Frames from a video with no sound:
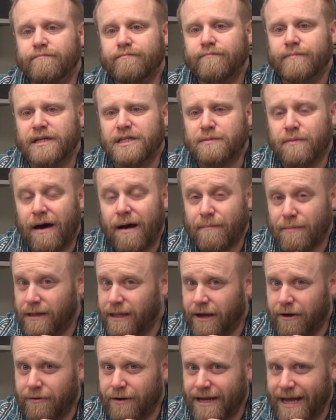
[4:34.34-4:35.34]
Its
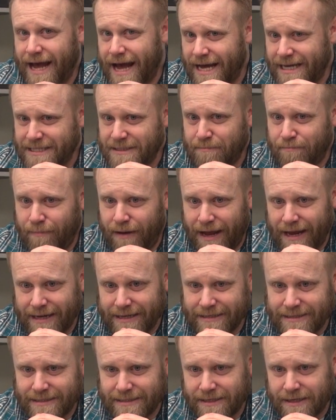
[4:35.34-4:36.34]
popularity has made
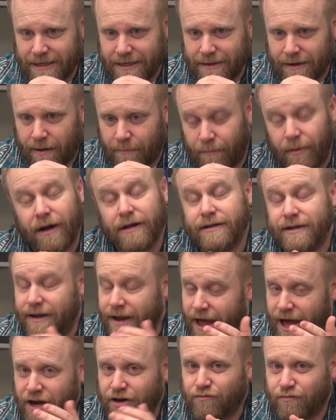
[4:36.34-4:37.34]
it
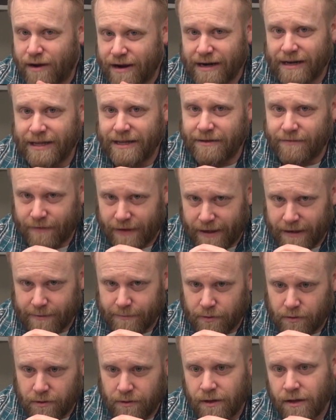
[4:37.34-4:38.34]
abundant and readily
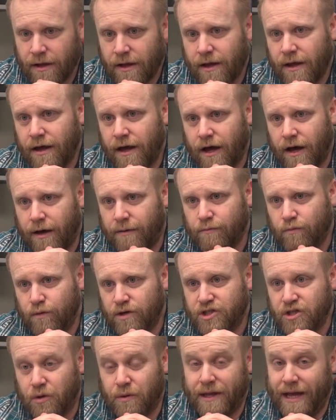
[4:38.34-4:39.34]
available,
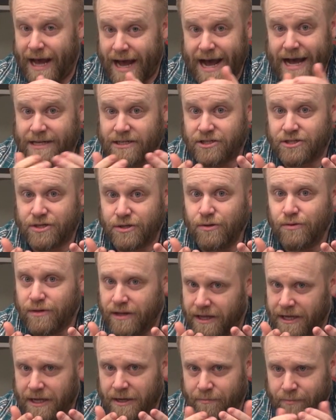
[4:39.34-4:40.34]
which only adds to
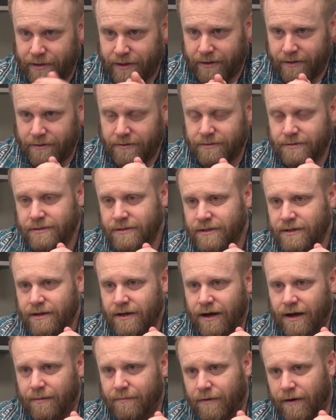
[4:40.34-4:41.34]
the appeal
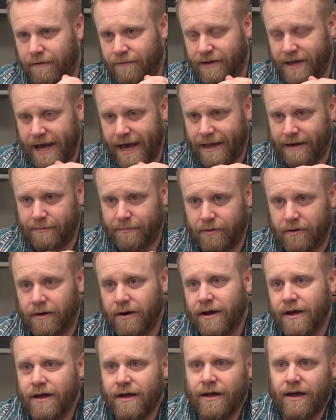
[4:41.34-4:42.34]
of the caliber.
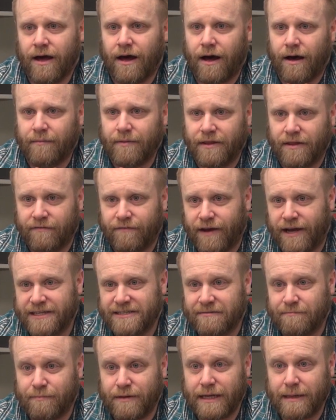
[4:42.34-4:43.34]
In the
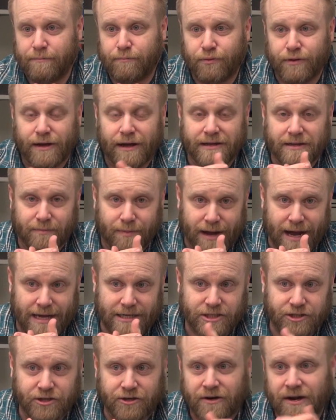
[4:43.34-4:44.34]
face of being put out to
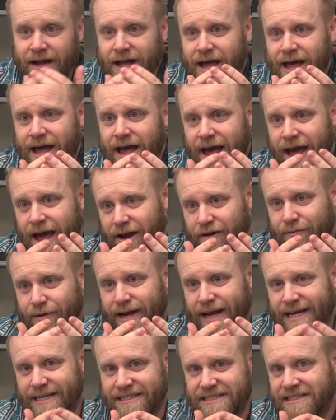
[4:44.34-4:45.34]
pasture,
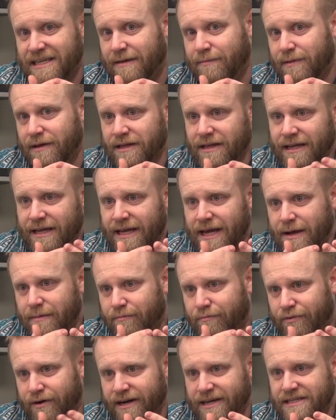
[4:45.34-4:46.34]
Henry has seemingly
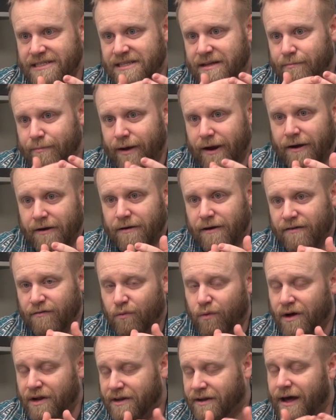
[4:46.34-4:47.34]
embraced the merit of
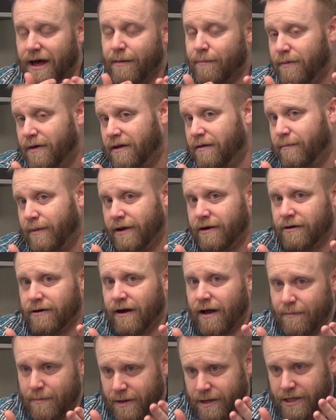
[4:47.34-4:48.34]
what
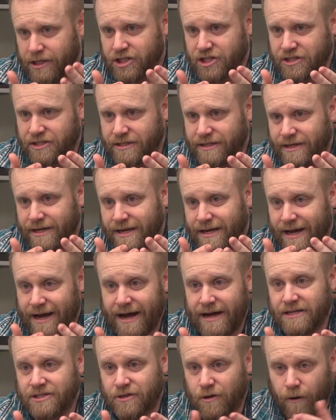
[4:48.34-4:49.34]
9mm ammunition
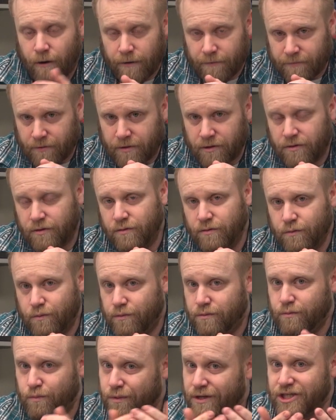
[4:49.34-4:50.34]
has to offer,
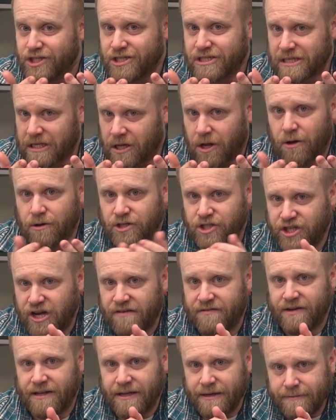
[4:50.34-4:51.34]
which is
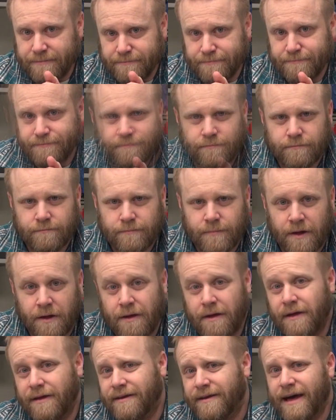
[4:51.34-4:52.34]
longevity.
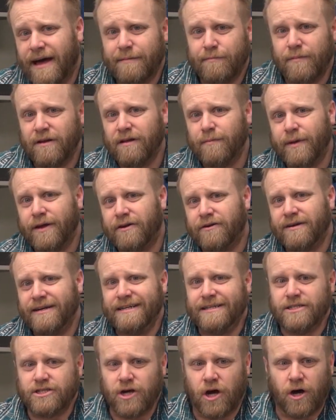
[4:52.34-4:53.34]
9mm
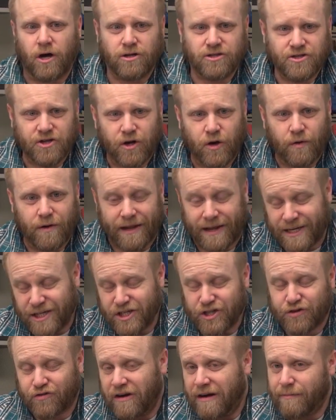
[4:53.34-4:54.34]
is also an
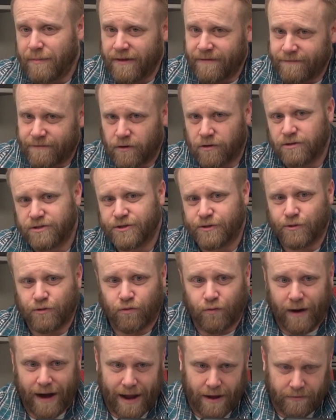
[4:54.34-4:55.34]
extremely versatile
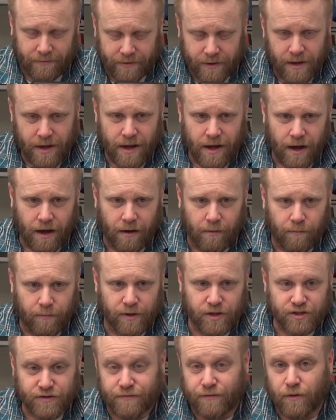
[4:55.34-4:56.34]
round,
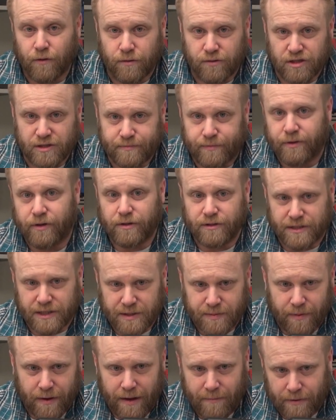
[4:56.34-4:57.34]
which further spurs
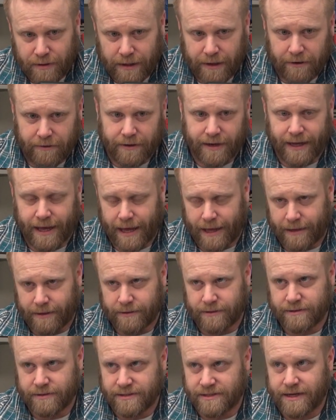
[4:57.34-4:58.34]
its popularity and
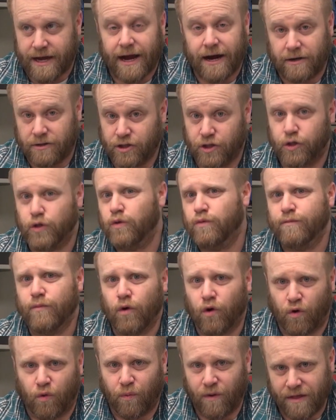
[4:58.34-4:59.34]
the desire to do
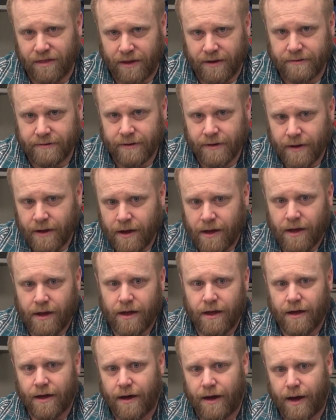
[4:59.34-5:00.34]
more with it.
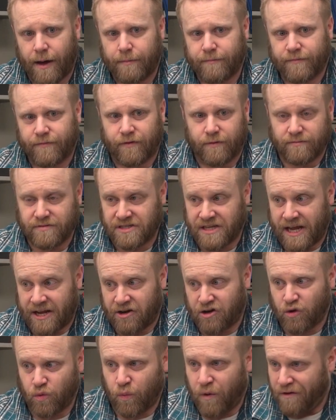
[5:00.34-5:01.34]
from
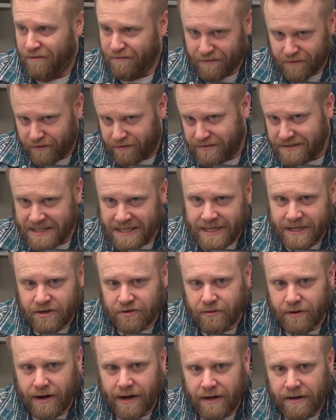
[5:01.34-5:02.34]
standard 115
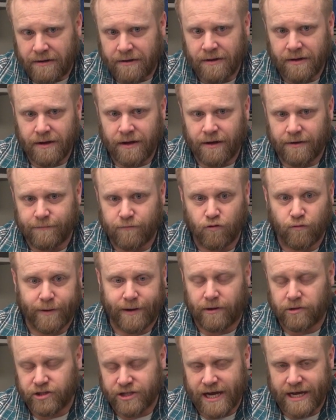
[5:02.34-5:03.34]
grain Full
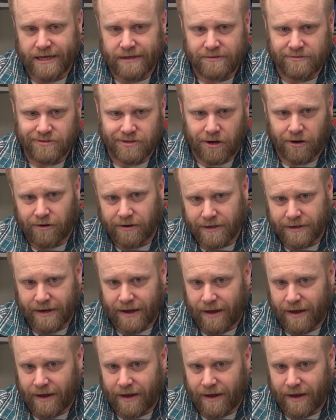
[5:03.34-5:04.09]
Metal Jacket target